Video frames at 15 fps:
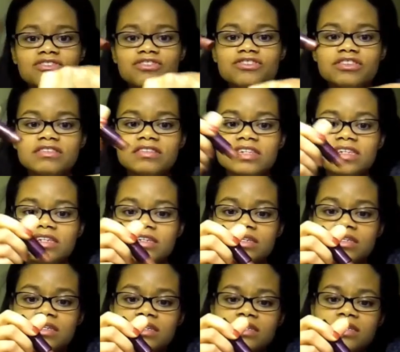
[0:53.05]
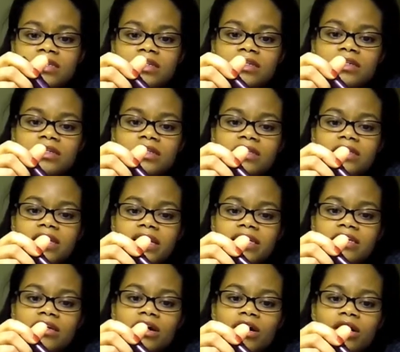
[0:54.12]
just like a light
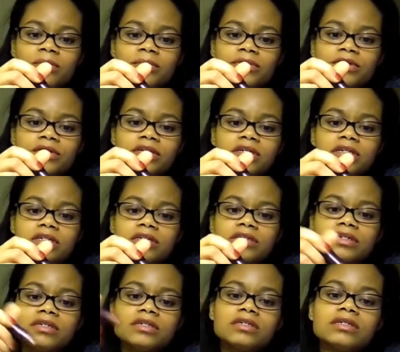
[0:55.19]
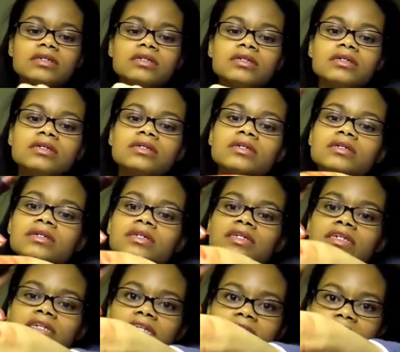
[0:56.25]
copper color.
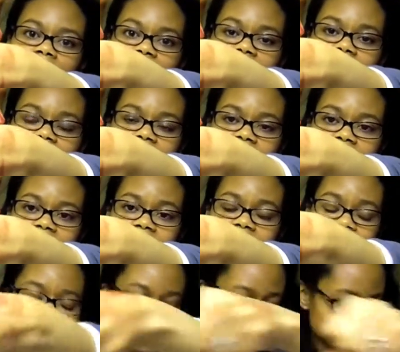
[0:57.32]
It looks like that.